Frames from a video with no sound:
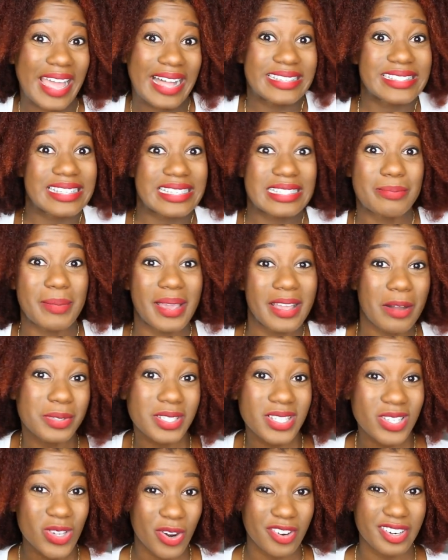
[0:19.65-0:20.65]
else's makeup
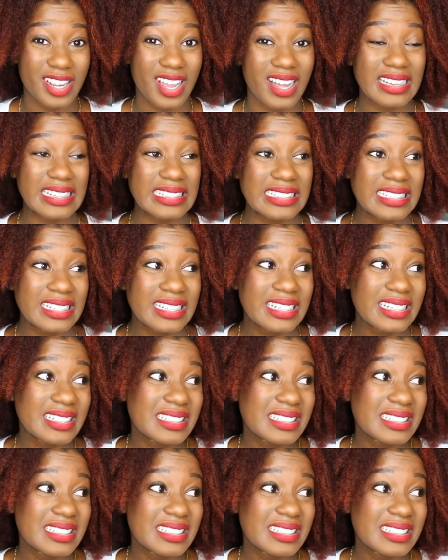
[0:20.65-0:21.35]
tutorial,